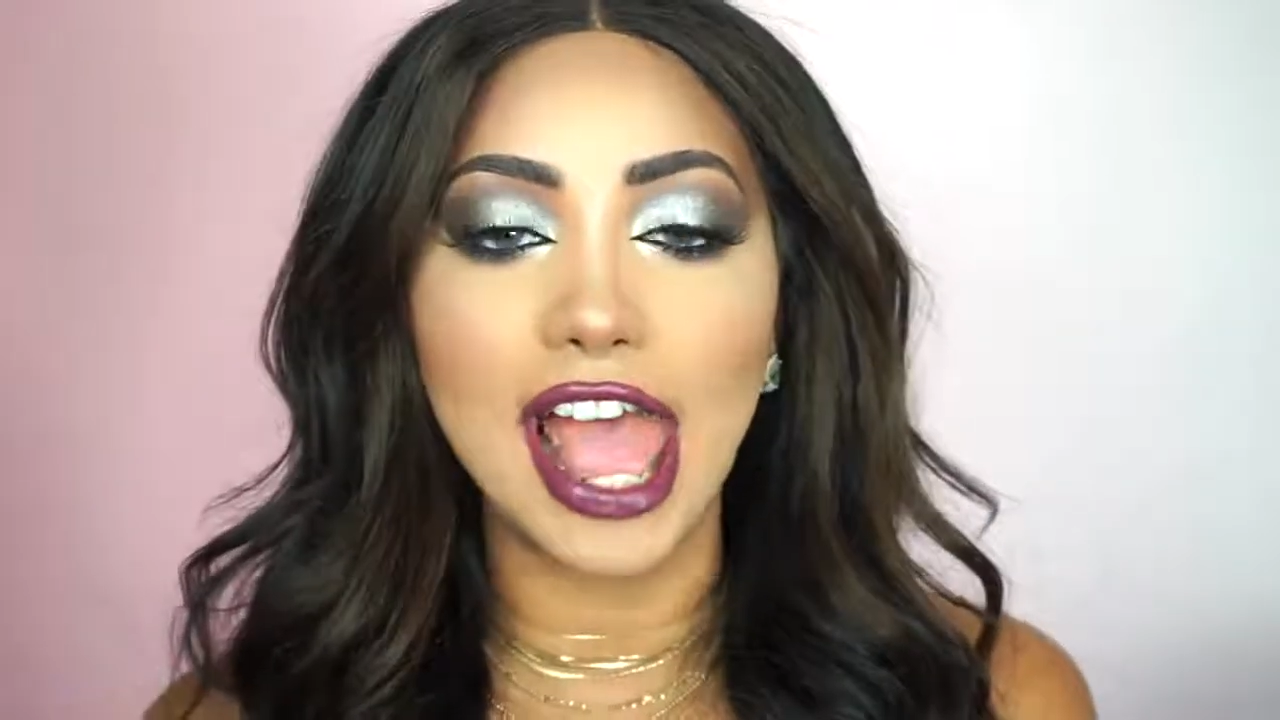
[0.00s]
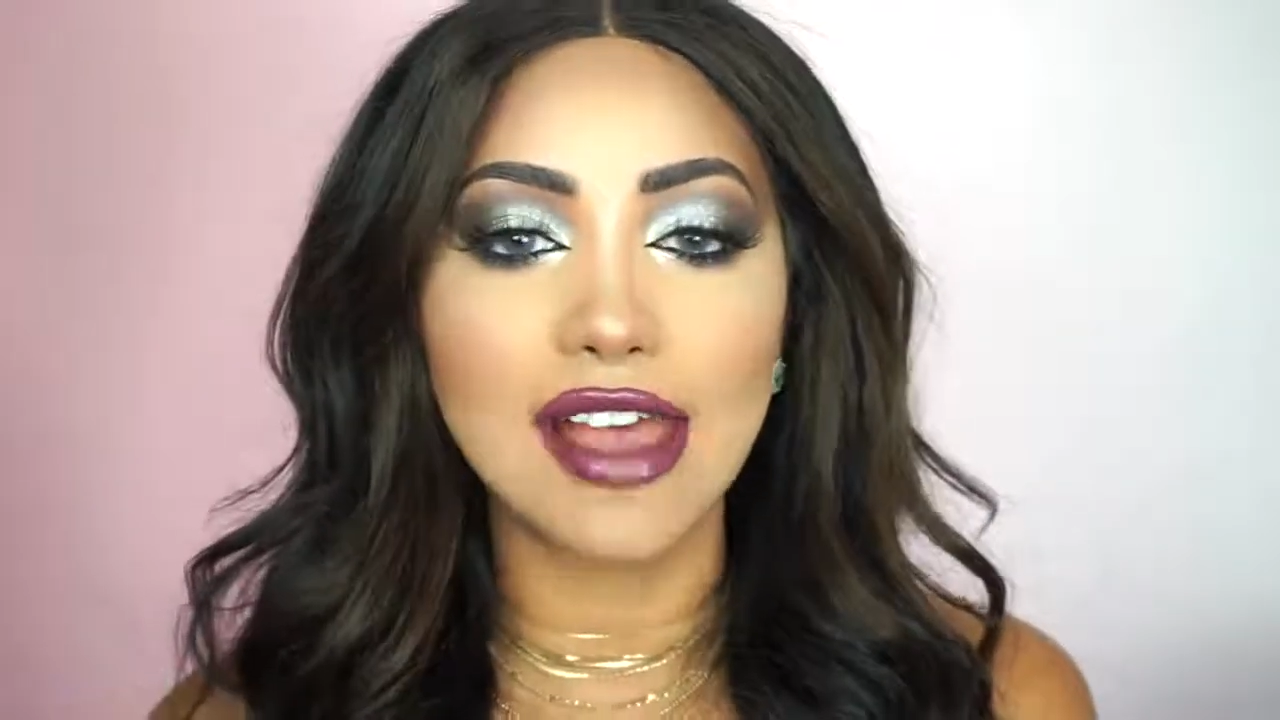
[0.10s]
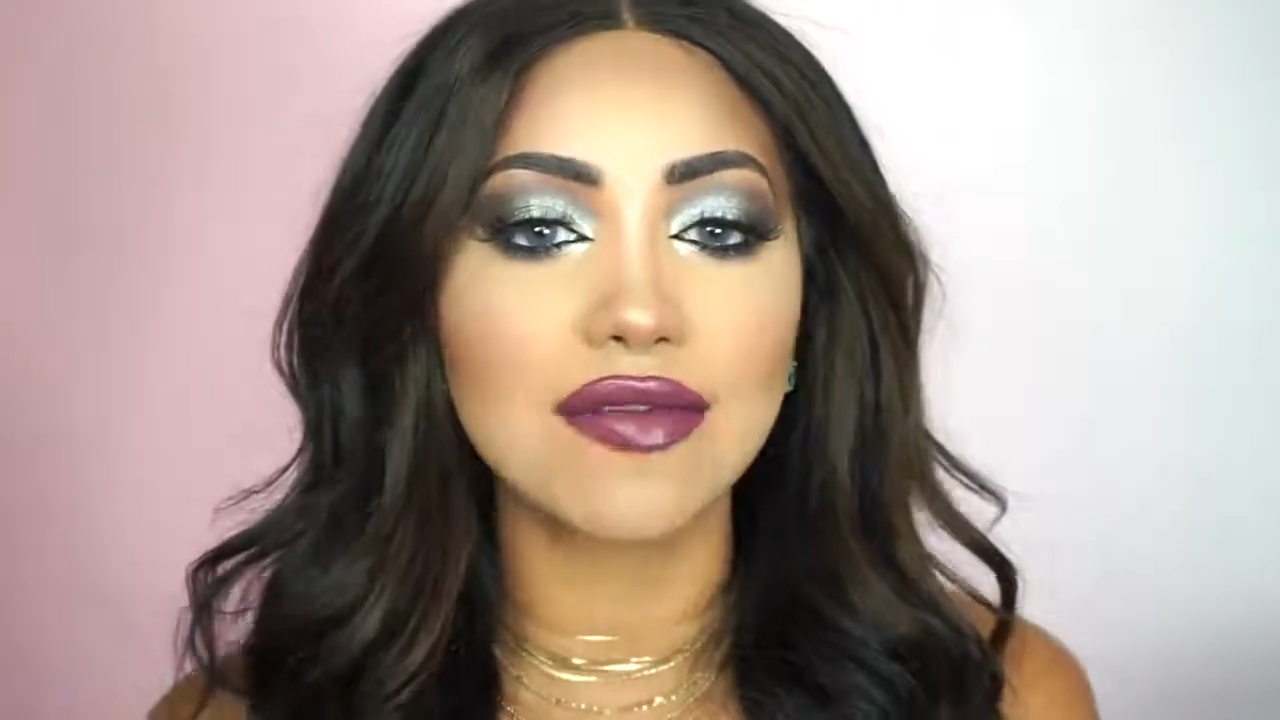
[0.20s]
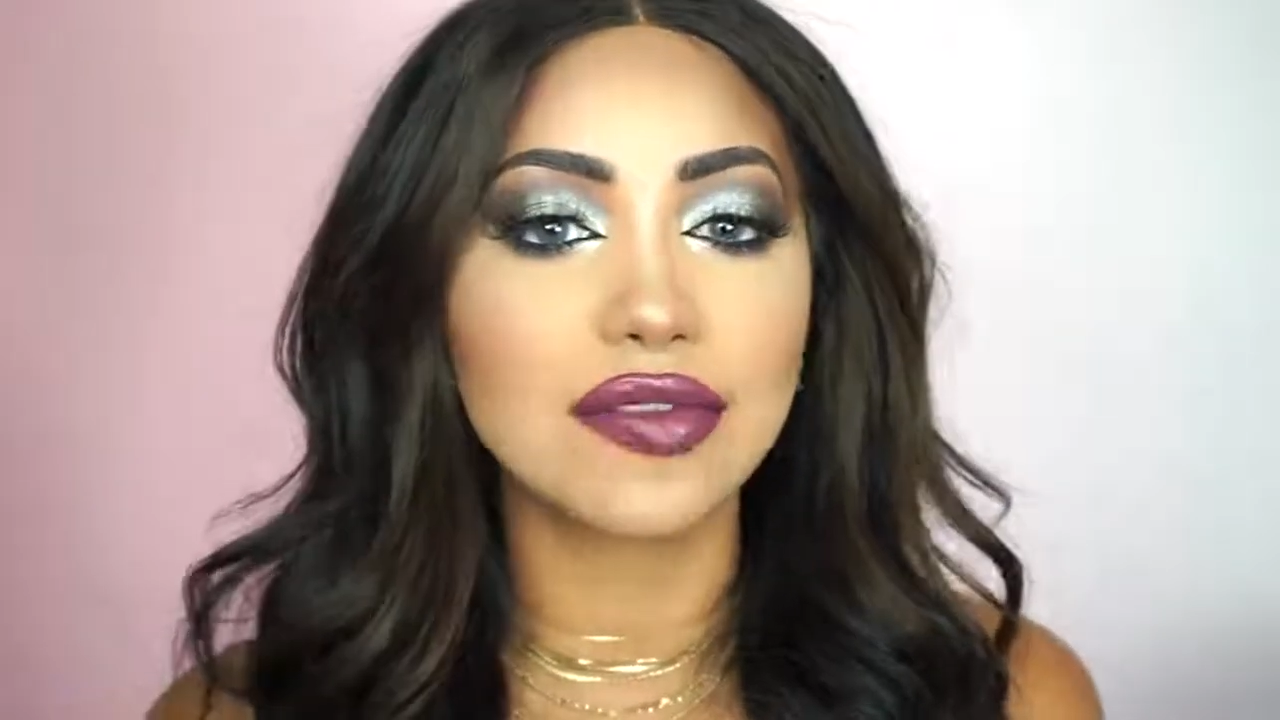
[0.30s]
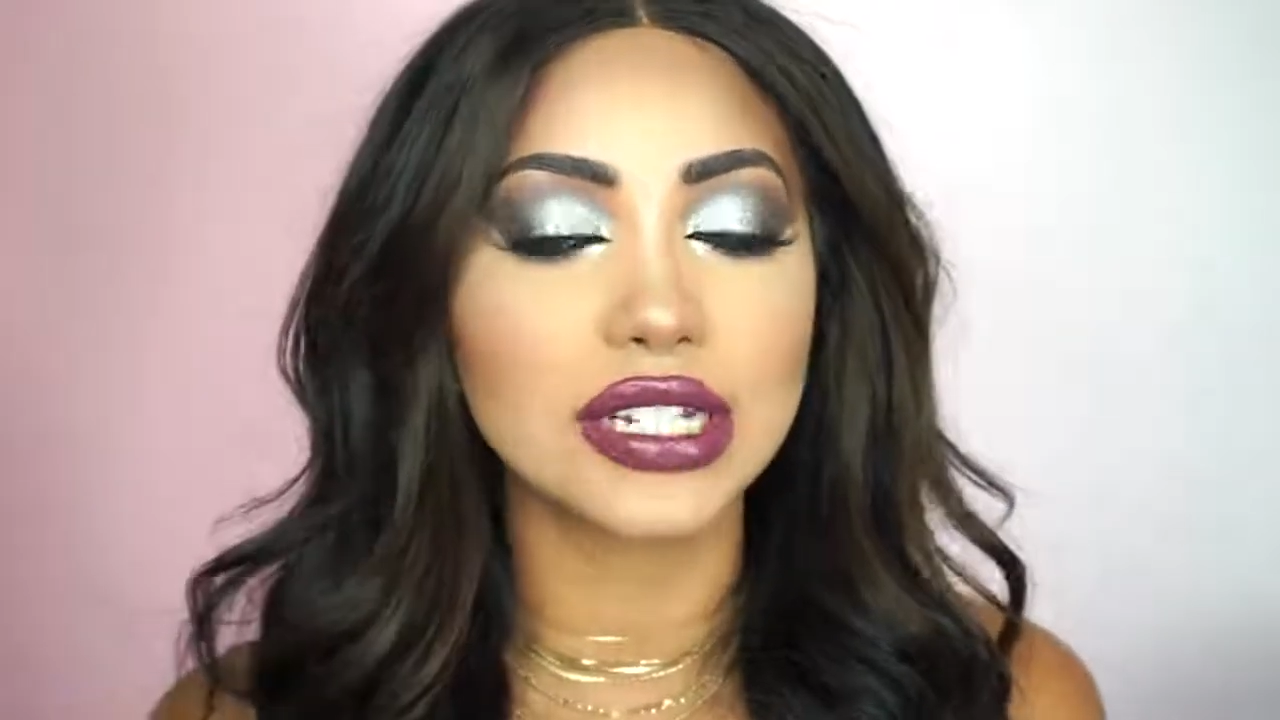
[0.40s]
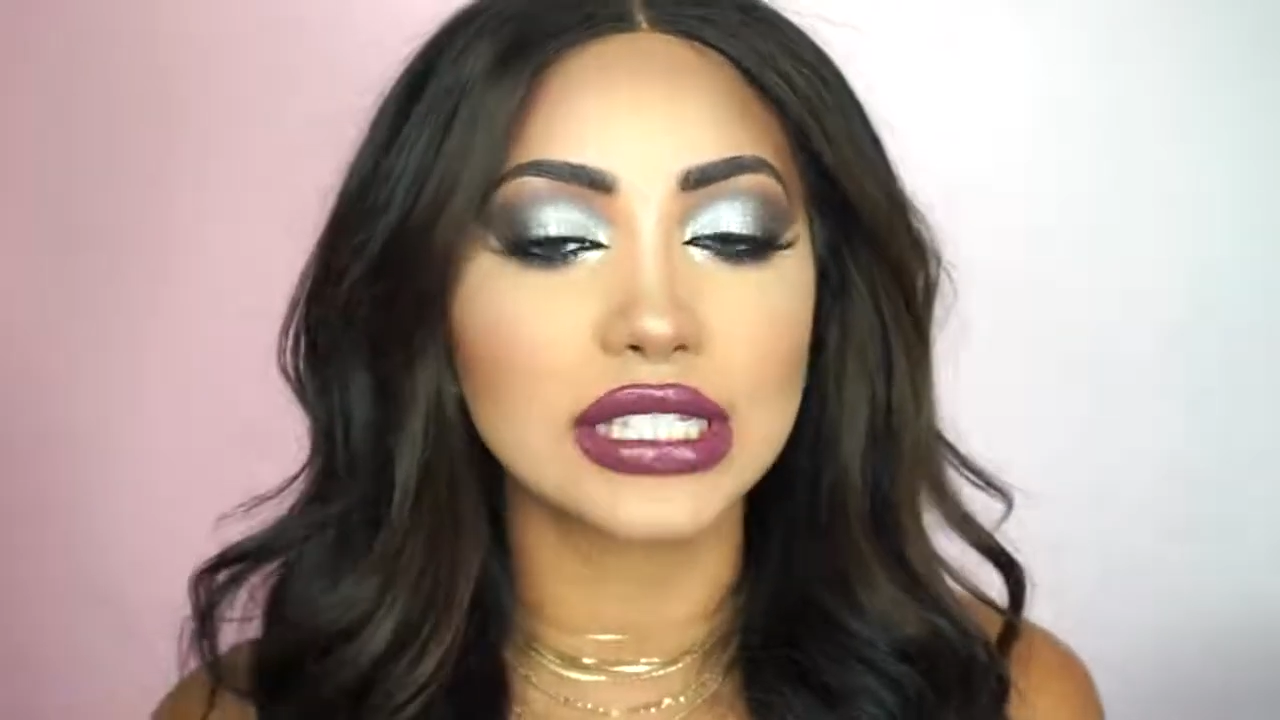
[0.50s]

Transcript: every